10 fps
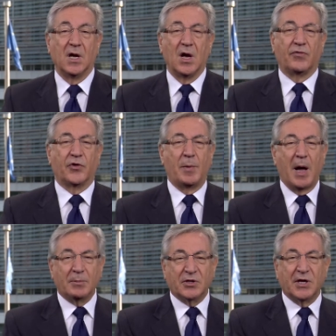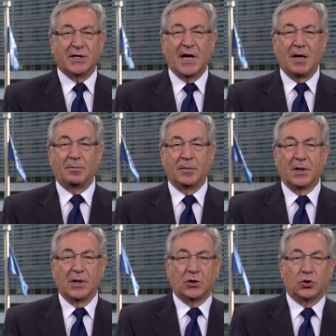From Amsterdam
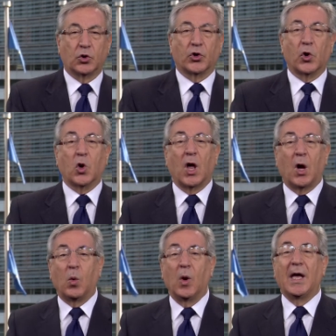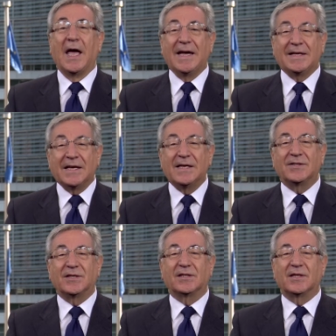to Krakow, 18
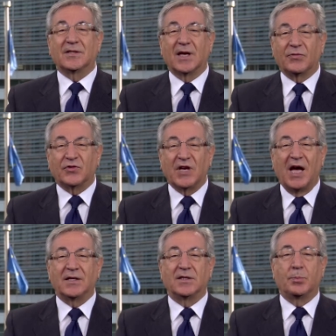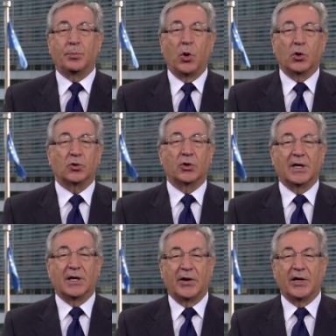cities have signed the Porto
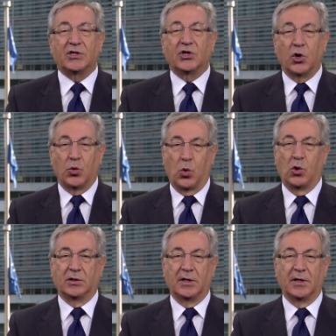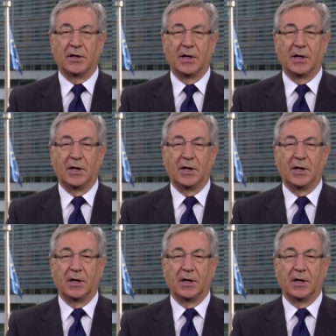Declaration on Water,